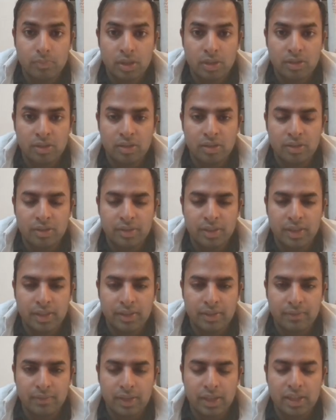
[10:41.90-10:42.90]
uh,
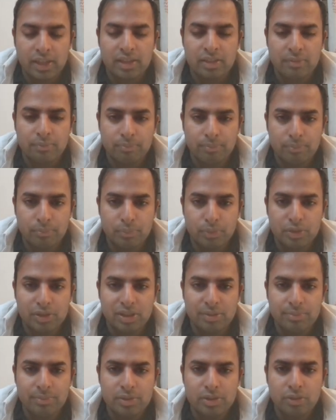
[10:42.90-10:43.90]
get
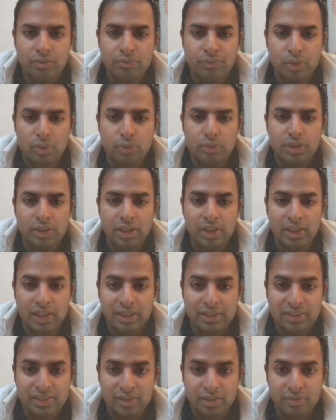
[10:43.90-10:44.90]
Muslims to vote in
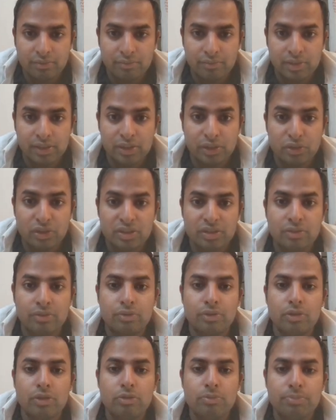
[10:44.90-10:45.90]
as a religious
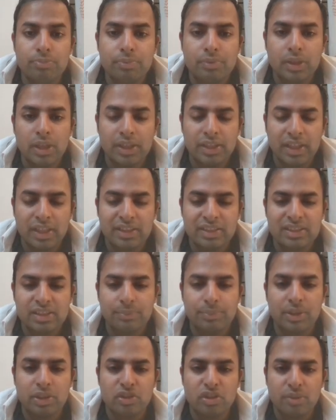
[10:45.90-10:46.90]
group against
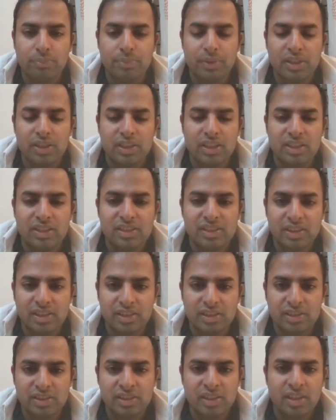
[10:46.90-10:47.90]
the B J P. This
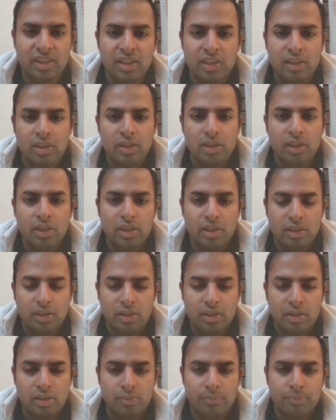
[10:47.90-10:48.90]
is,
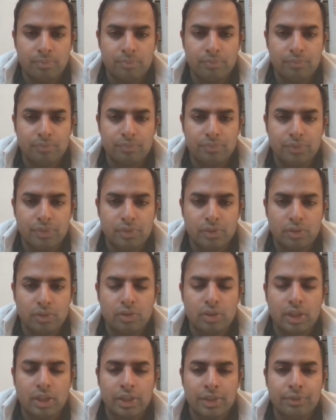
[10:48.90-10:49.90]
um,
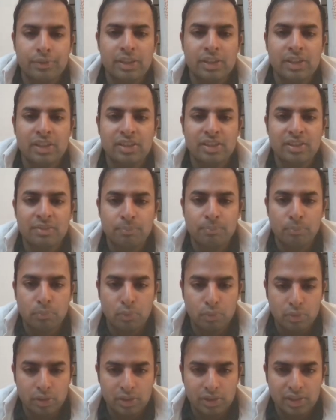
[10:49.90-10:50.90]
I don't think this is
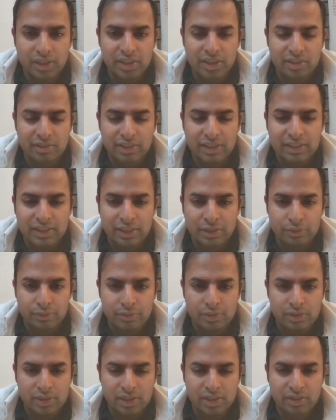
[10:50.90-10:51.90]
morally correct. I
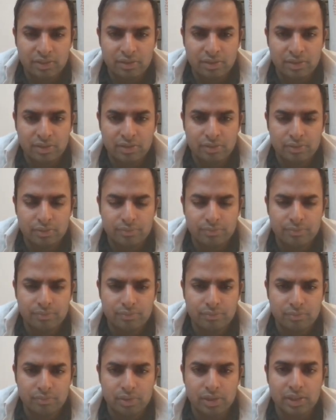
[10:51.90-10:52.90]
don't think
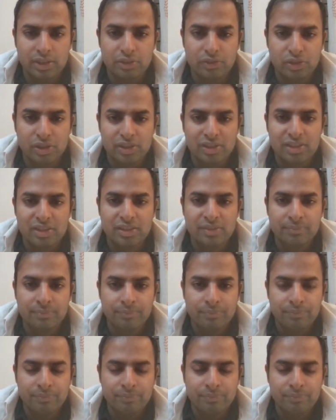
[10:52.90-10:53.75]
religious